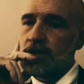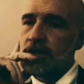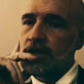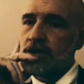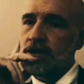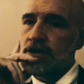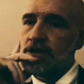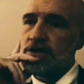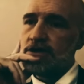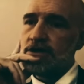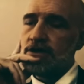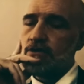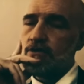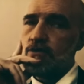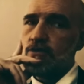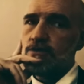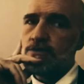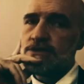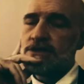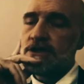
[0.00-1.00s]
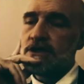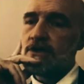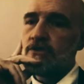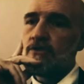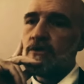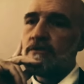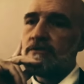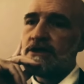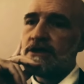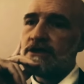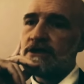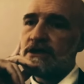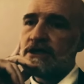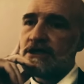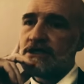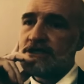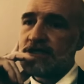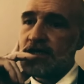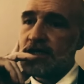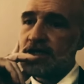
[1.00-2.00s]
than seeing a woman in the
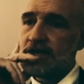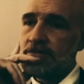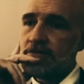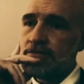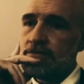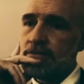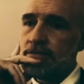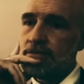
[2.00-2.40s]
hijab.